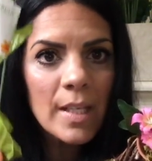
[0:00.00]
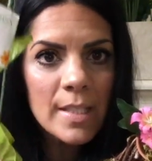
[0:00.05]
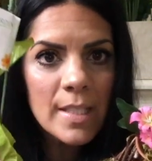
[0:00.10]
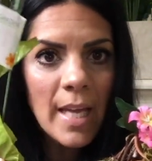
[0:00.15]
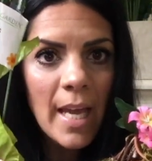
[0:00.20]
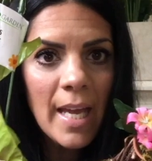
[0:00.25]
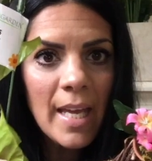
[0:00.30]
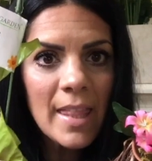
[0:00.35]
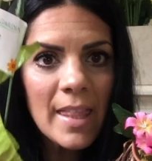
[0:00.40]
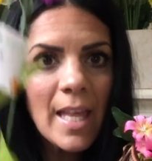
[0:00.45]

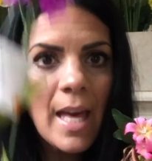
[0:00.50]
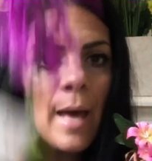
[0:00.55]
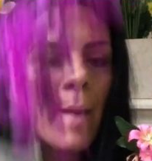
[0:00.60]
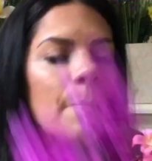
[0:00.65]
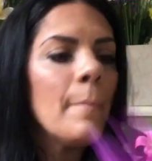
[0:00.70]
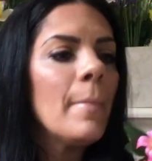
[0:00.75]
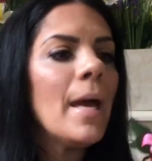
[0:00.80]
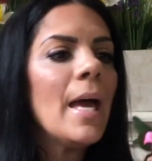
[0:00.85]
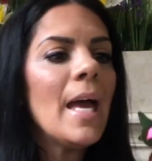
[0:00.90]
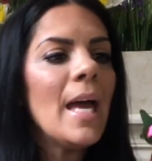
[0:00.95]
Take
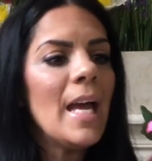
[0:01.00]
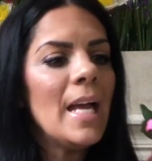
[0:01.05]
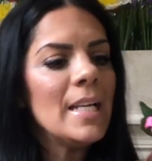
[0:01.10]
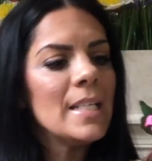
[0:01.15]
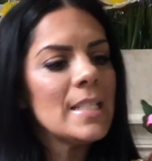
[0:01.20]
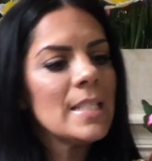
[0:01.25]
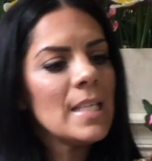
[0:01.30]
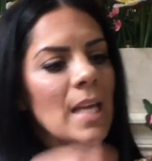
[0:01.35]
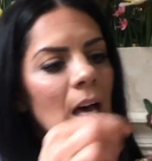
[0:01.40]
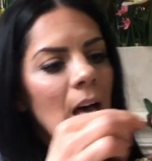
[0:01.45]
them
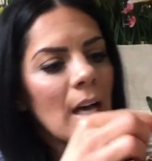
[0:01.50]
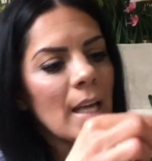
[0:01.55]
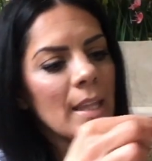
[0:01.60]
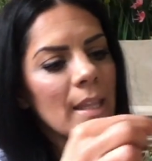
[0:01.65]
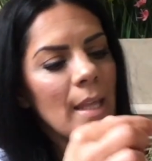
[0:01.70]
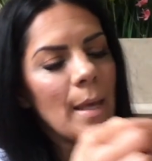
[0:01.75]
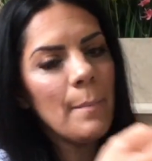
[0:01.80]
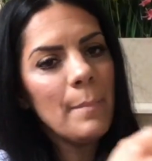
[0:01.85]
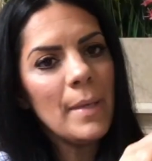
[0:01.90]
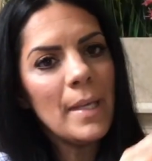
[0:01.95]
and tuck
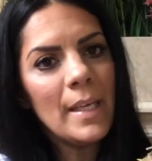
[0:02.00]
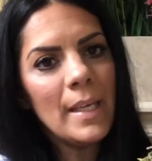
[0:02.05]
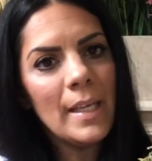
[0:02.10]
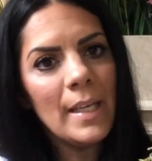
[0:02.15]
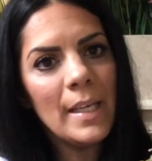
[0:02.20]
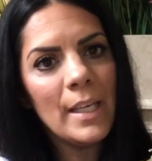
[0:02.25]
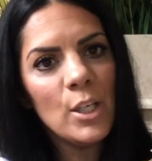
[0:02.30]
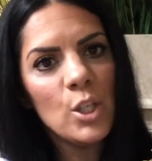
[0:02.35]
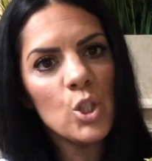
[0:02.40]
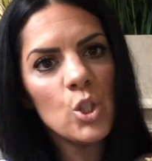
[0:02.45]
them
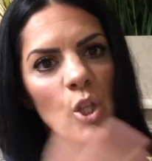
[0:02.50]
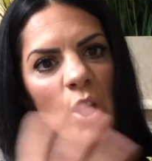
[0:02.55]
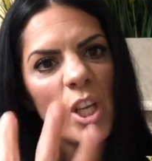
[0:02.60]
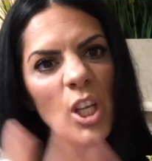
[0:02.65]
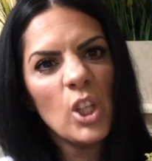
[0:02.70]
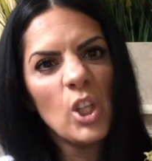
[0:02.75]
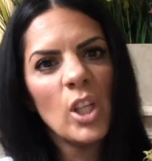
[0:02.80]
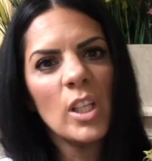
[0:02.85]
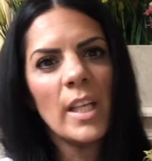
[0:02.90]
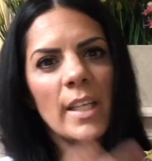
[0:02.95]
in so they
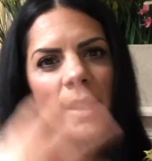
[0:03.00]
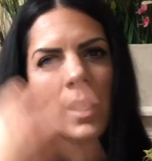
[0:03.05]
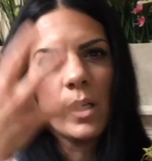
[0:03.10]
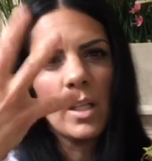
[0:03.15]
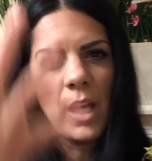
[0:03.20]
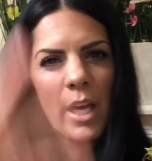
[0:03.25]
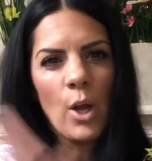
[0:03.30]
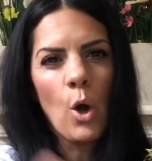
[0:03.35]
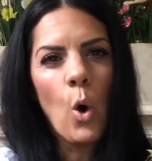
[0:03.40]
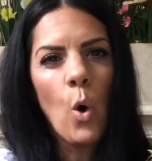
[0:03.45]
can look like
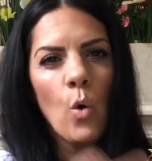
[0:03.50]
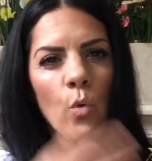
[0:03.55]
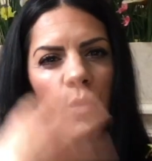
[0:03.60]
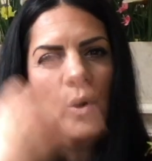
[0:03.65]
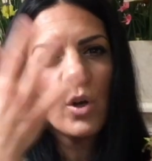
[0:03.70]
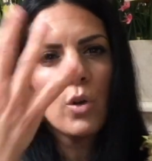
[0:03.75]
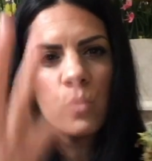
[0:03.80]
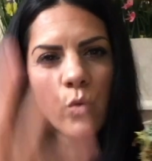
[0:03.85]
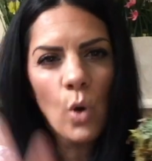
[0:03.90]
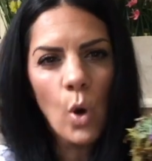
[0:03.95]
they're like
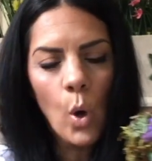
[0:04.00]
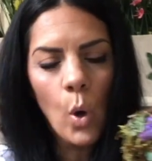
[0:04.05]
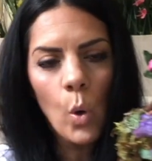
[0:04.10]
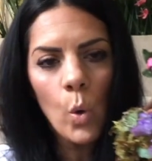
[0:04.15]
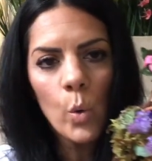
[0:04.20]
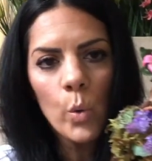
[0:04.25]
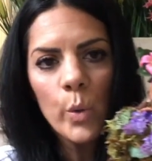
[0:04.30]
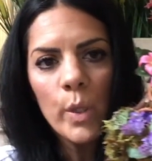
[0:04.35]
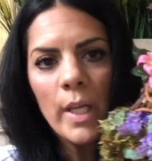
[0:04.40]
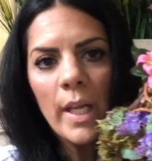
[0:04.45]

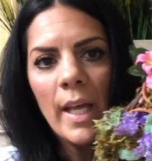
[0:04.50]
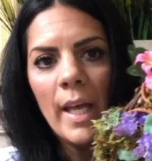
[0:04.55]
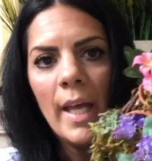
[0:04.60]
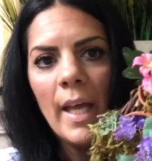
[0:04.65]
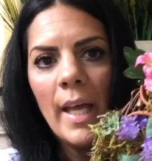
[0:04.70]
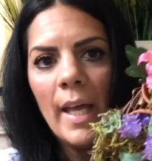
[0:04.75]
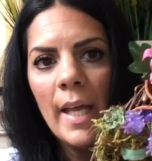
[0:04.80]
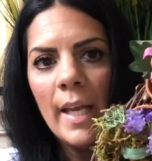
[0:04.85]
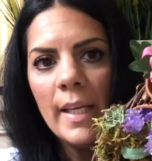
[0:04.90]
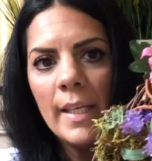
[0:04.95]
overgrown.
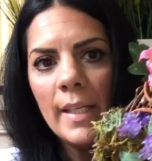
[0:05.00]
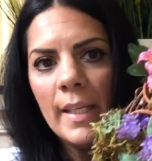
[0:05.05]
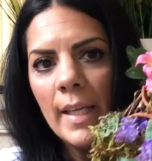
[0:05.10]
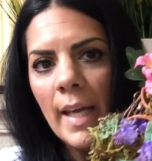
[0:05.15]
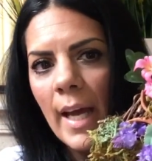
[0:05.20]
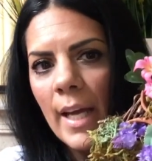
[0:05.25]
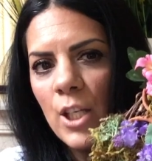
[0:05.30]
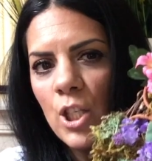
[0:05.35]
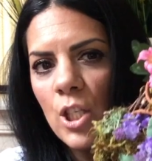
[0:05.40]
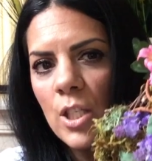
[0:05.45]
And
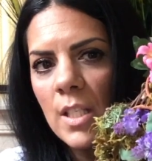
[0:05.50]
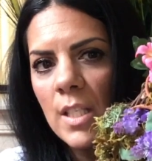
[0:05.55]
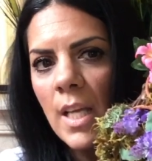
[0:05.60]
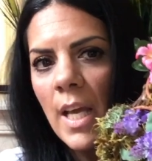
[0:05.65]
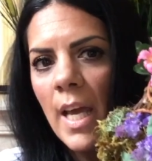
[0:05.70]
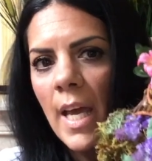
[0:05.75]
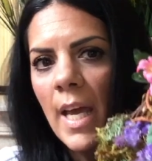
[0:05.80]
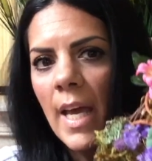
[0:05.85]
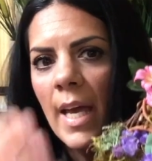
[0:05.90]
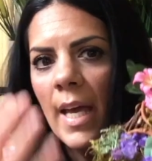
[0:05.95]
yeah, just,
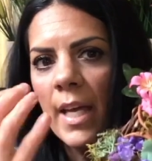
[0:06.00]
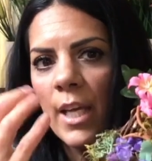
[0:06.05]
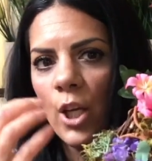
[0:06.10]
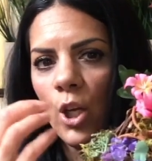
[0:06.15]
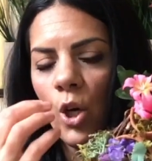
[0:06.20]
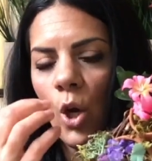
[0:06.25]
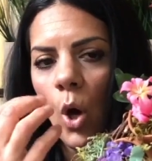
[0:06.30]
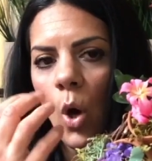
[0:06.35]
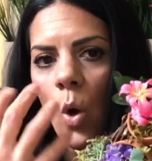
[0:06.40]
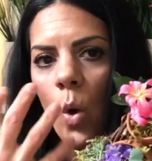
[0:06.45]

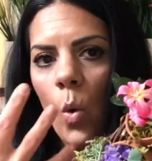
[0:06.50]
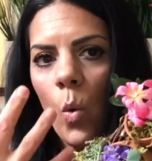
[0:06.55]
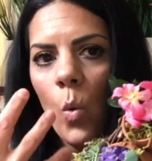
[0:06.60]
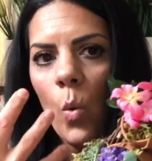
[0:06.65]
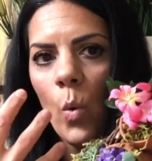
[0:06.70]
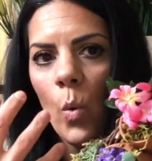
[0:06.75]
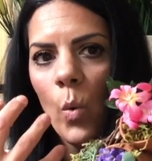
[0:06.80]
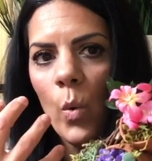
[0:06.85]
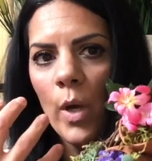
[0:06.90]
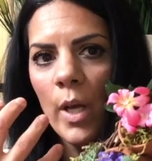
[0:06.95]
you
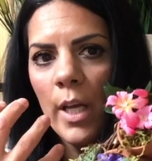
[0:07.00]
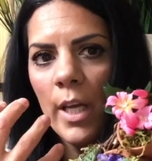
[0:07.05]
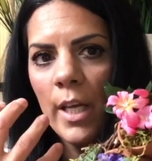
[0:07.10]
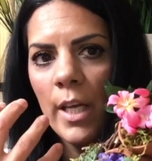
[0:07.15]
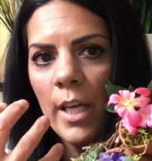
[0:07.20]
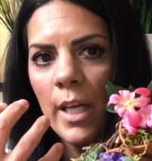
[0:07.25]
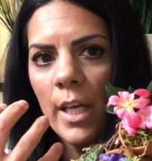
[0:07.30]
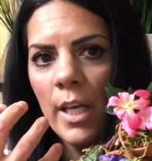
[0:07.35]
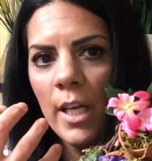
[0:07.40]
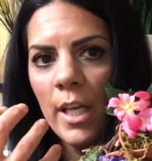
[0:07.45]
know,
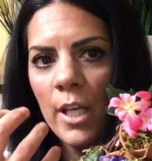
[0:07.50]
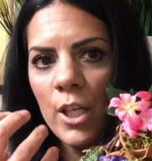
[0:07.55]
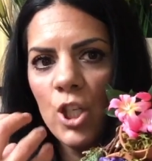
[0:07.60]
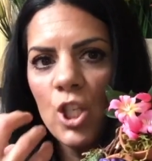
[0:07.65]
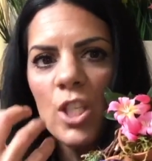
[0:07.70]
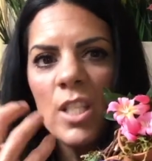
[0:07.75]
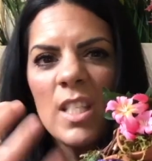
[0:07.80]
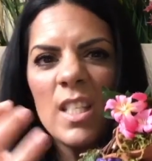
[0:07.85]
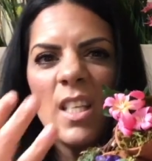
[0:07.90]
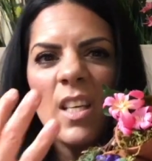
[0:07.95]
it
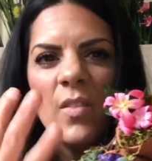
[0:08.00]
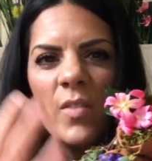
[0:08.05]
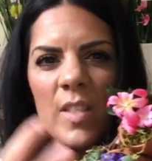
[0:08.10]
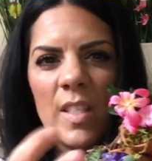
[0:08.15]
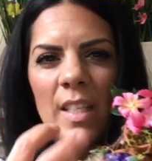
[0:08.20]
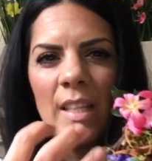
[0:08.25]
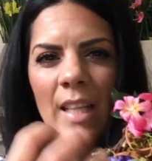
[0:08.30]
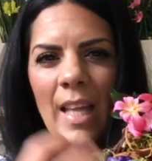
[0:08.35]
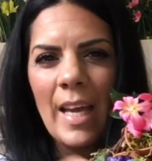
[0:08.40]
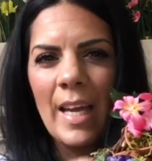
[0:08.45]
just
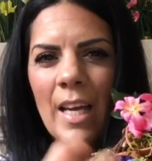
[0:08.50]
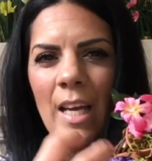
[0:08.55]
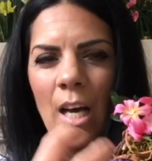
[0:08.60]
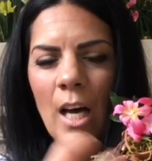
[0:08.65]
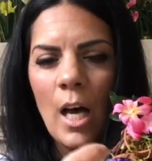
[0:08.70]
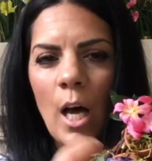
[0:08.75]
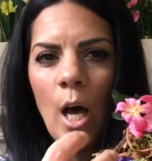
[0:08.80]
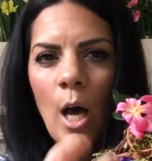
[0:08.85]
gives it like,